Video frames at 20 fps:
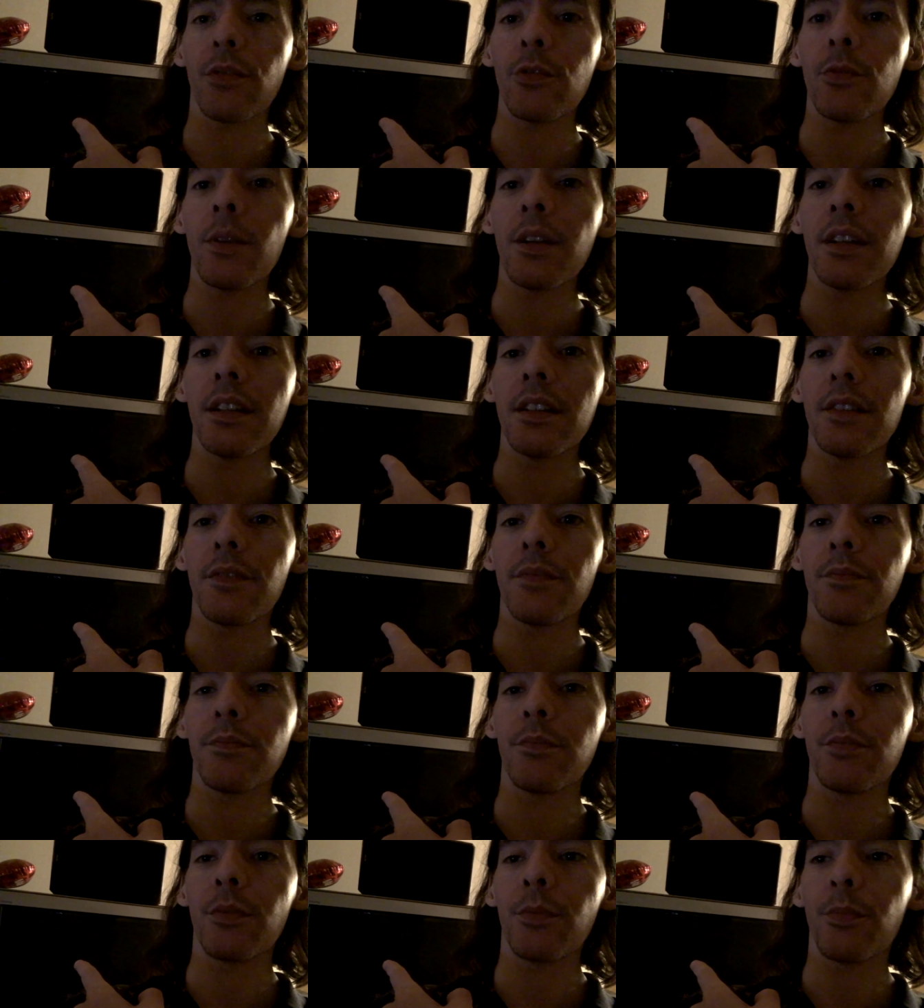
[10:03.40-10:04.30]
room I need to
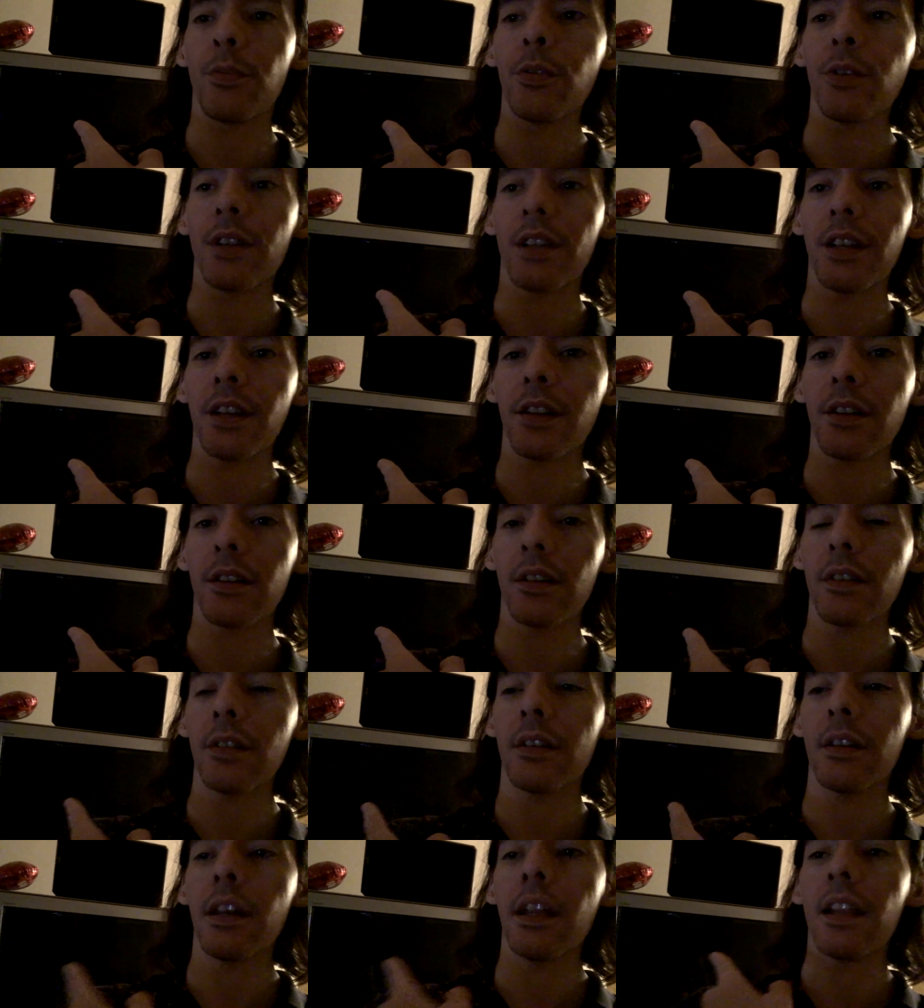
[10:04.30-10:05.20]
put here,
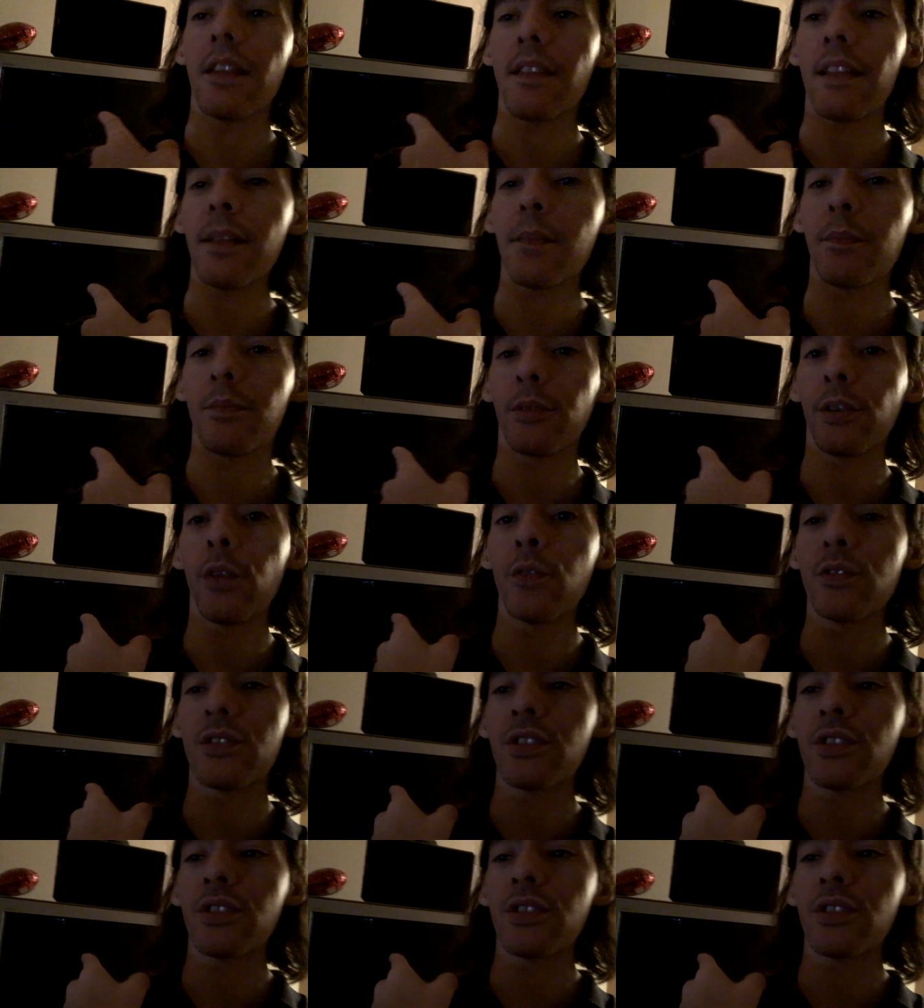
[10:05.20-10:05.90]
and that blows